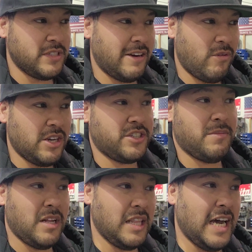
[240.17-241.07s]
and I've watched them
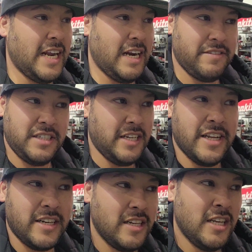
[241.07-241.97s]
online. I've seen
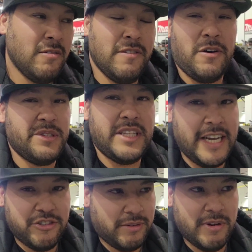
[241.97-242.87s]
it. We've always
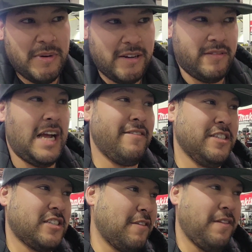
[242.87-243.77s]
daydreamed about having
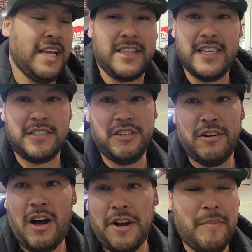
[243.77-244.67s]
stuff like this, you know,
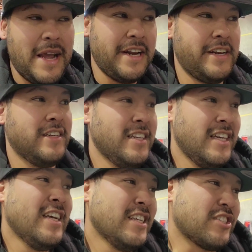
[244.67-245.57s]
automated.
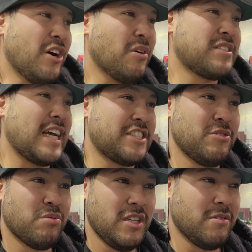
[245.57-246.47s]
So it's actually
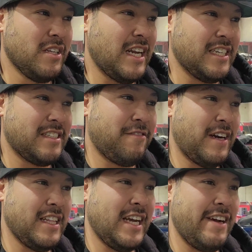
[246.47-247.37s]
really, really nice to
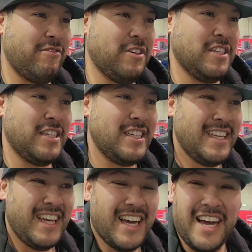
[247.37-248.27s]
finally have one.
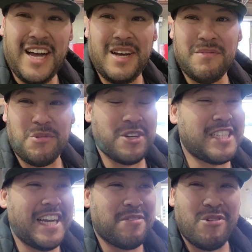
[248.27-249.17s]
We're
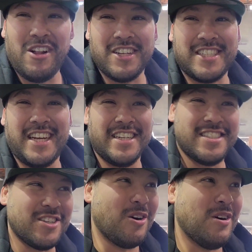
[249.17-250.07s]
excited. We're all excited.
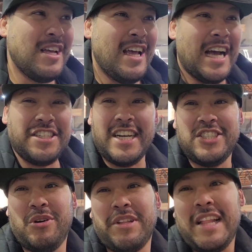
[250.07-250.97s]
So as you guys
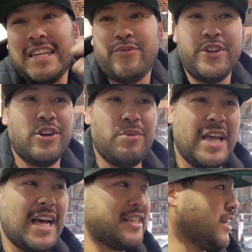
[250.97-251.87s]
know, in the last video, we
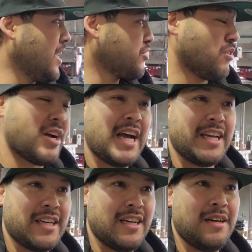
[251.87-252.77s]
had the electrical guy
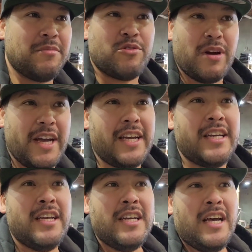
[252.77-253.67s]
come, Greg,
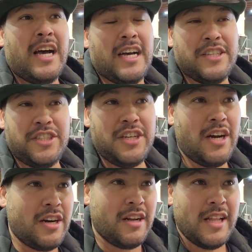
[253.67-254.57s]

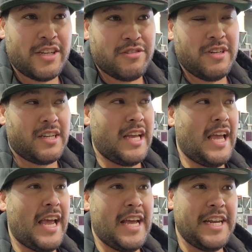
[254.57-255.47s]
GR Electric,
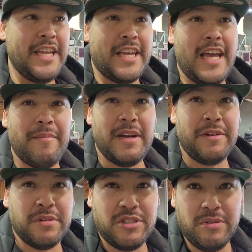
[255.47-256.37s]
and he came and he
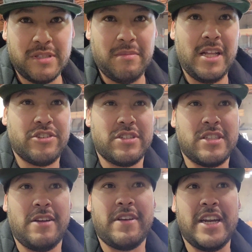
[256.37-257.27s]
was doing some electric
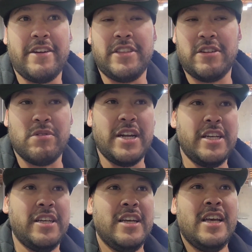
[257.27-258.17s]
stuff, getting everything ready.
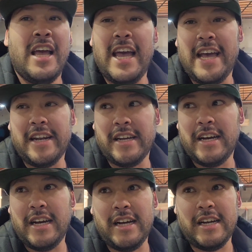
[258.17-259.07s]
And
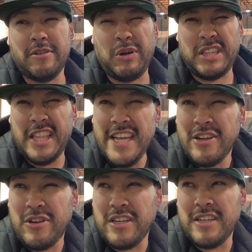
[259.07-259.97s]
I think
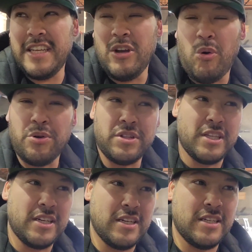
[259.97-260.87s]
he
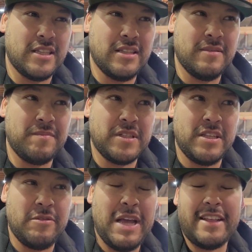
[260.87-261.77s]
ordered
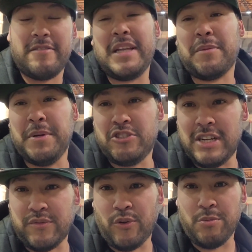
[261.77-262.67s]
we had to put a
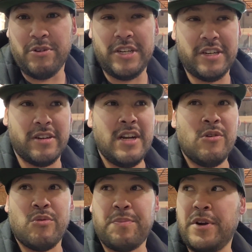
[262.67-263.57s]
transformer in here.
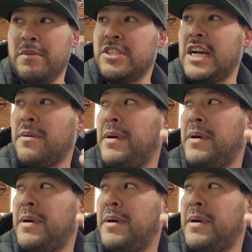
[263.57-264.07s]
We're pretty much out of